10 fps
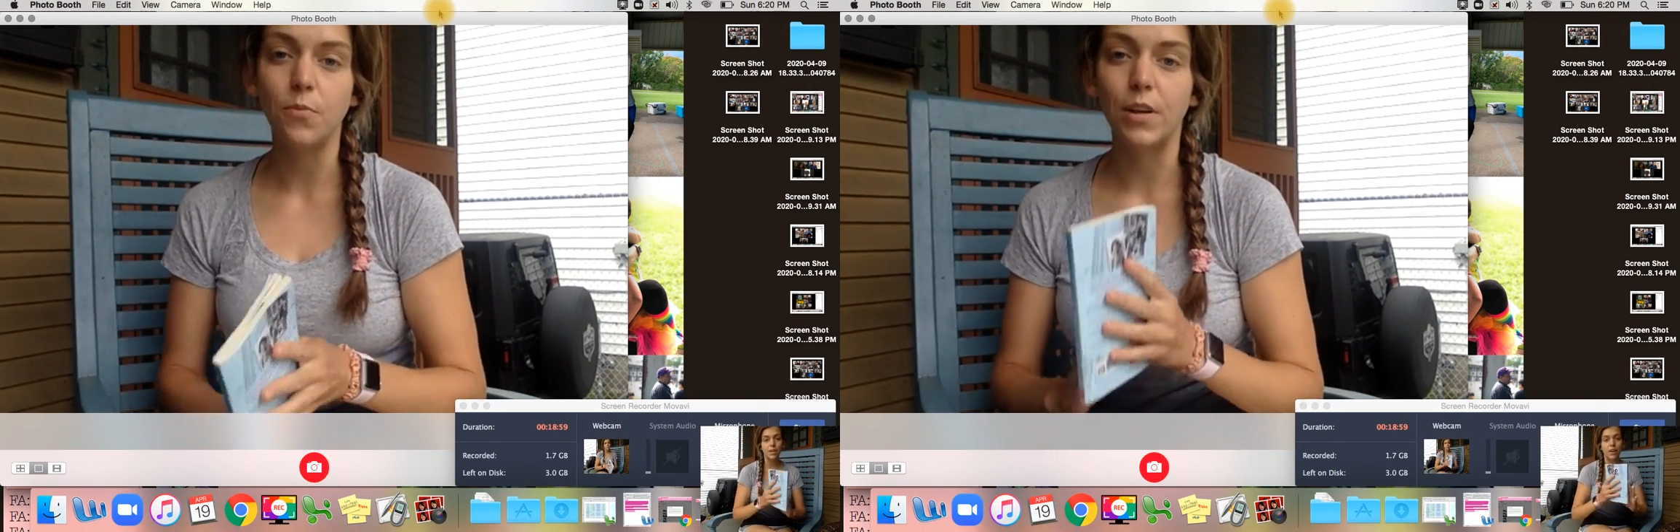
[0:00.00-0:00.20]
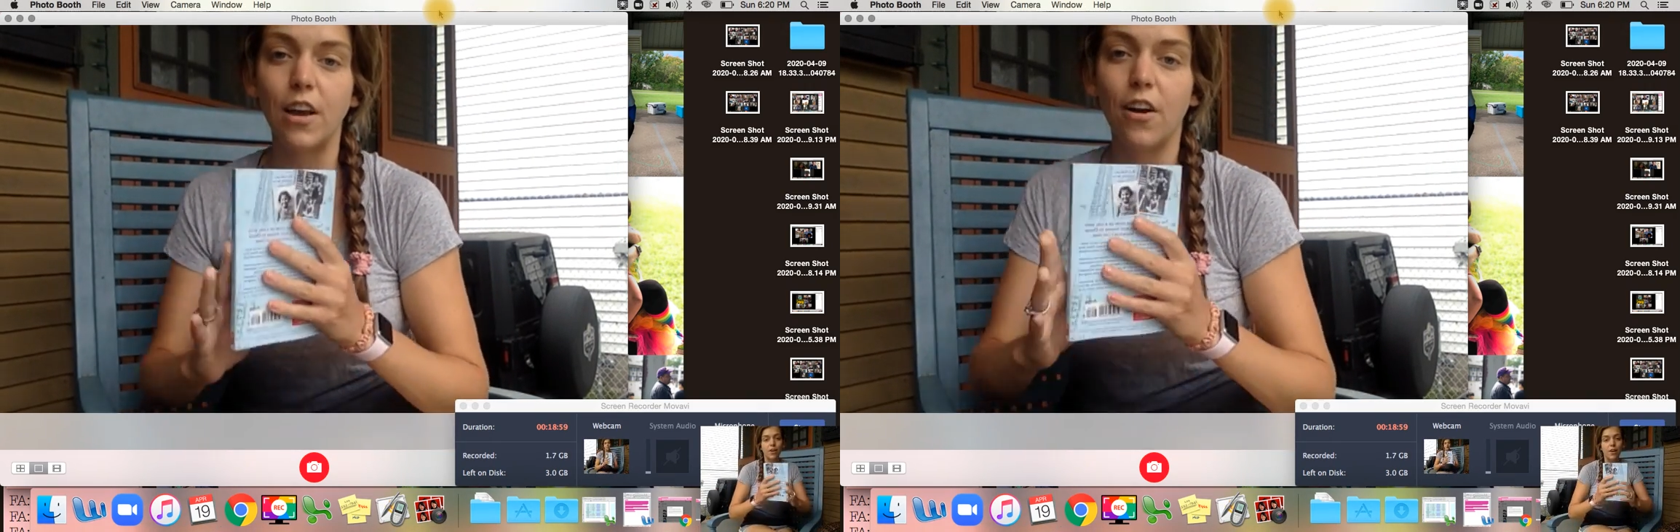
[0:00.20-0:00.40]

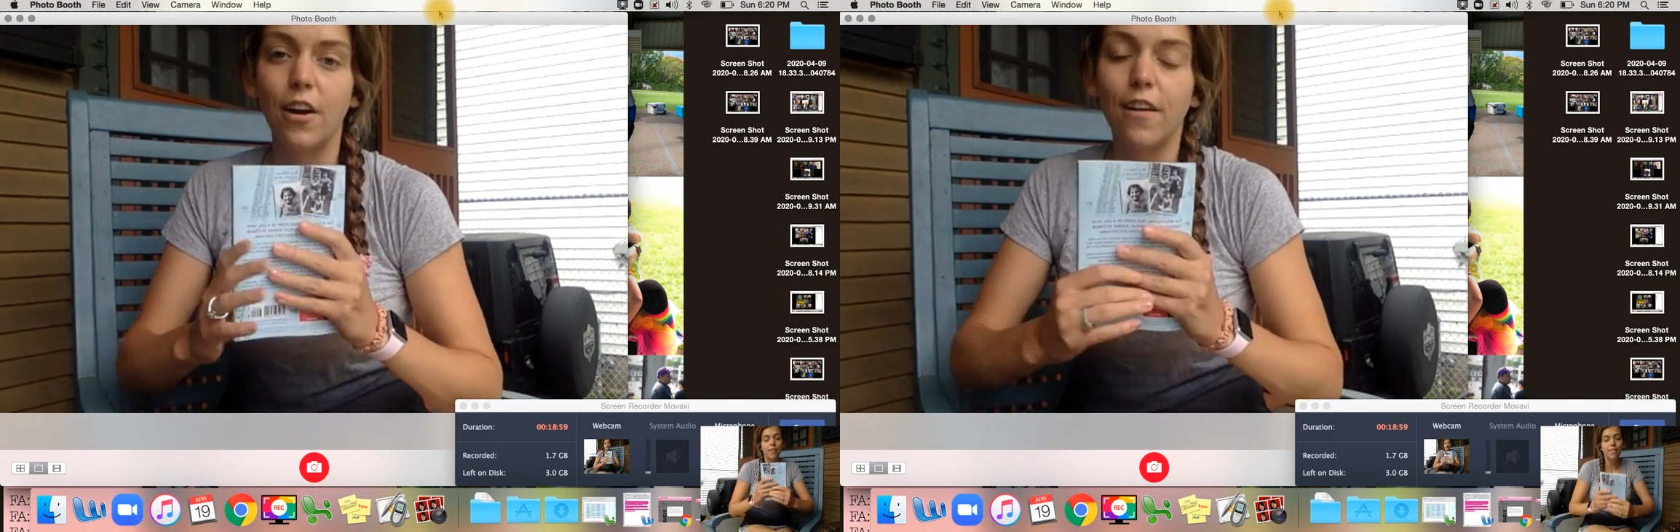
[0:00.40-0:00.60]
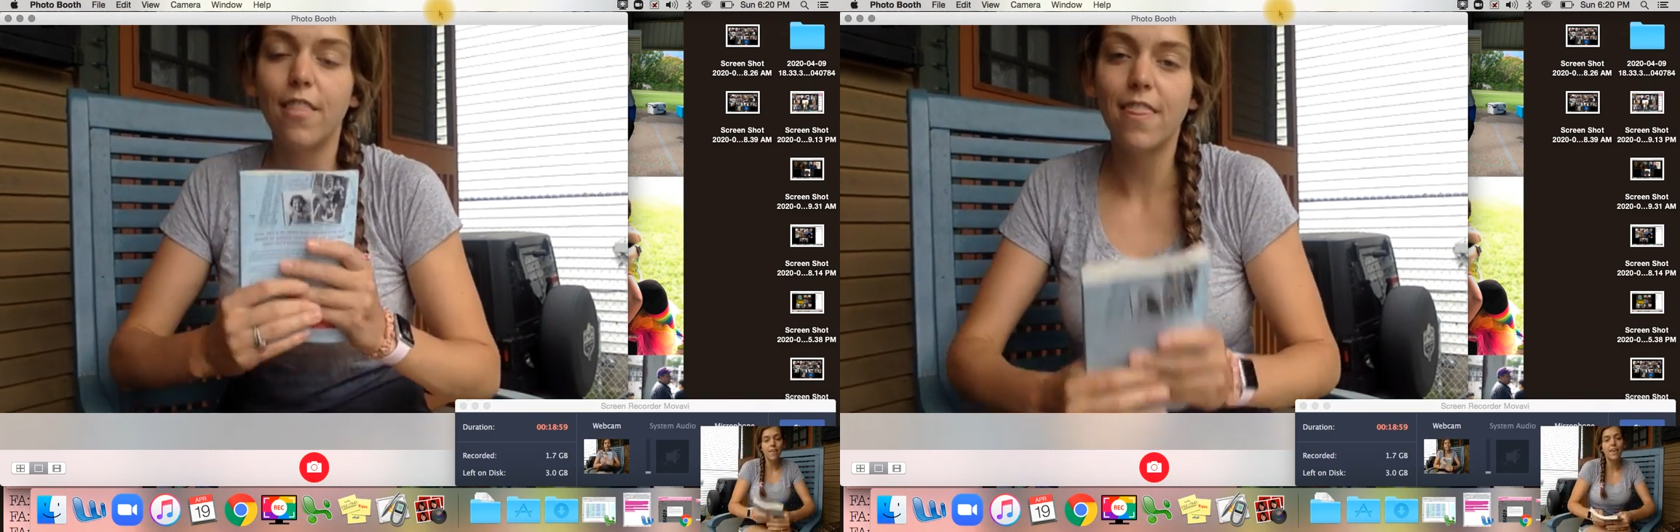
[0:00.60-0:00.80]
we
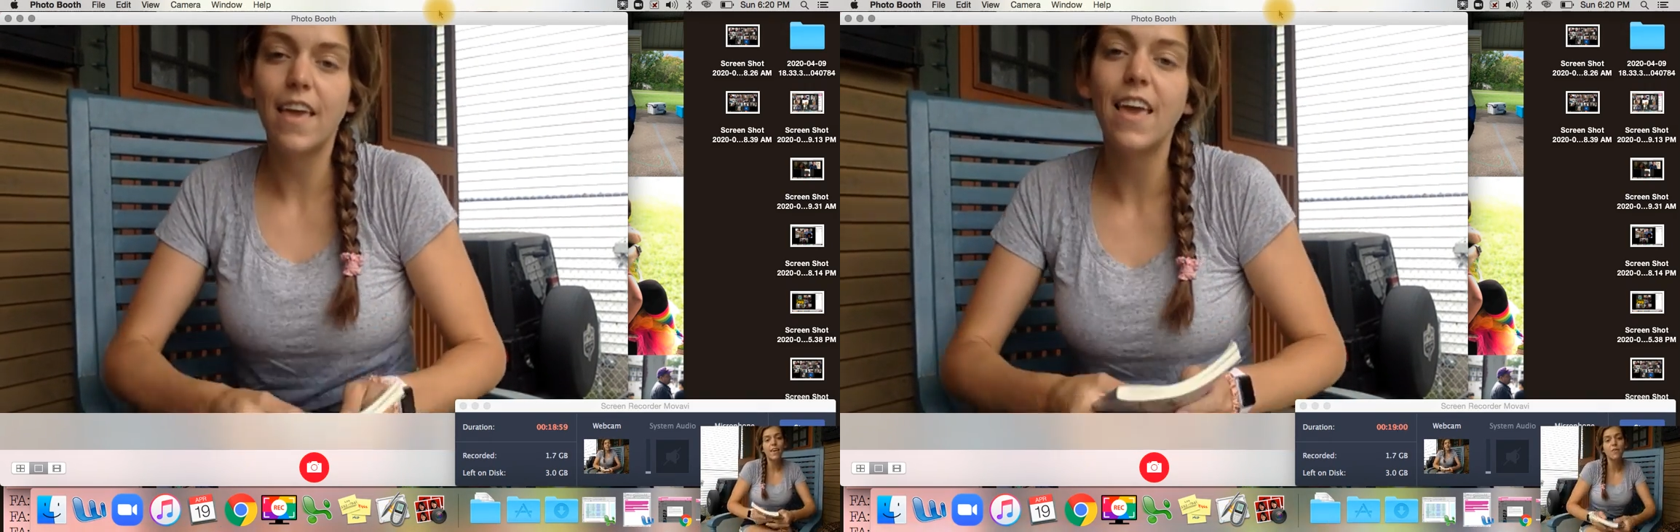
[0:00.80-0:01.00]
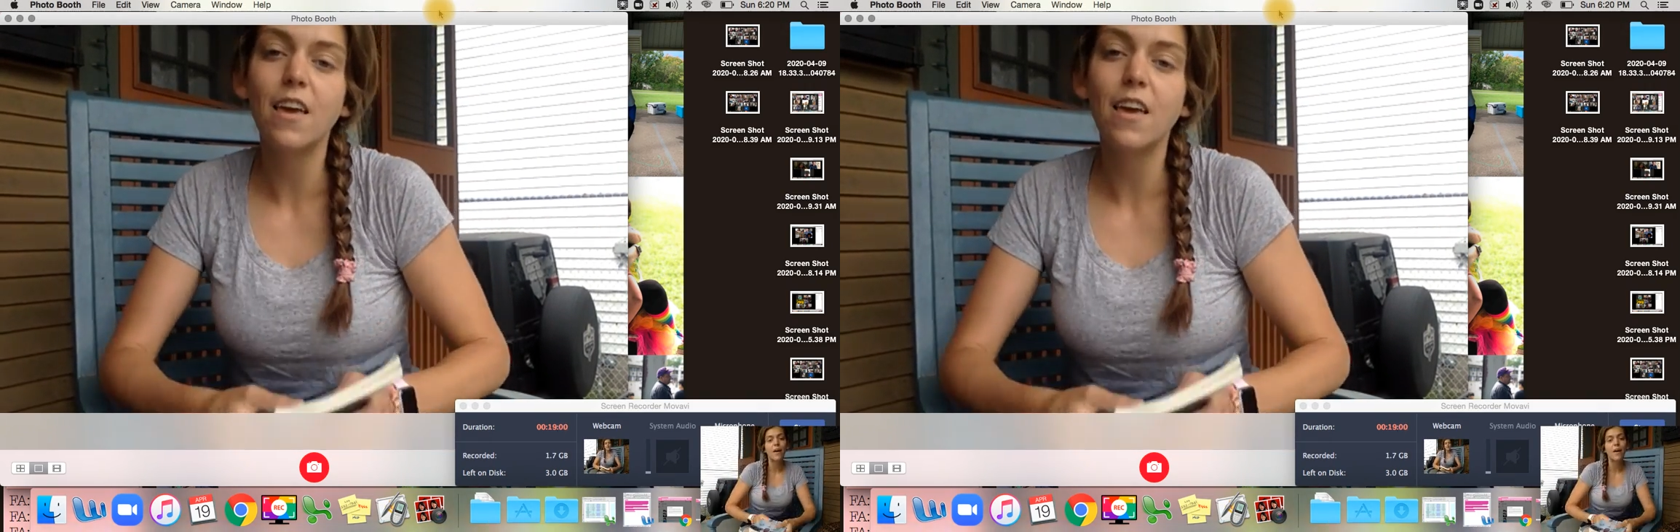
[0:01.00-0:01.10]
are thinking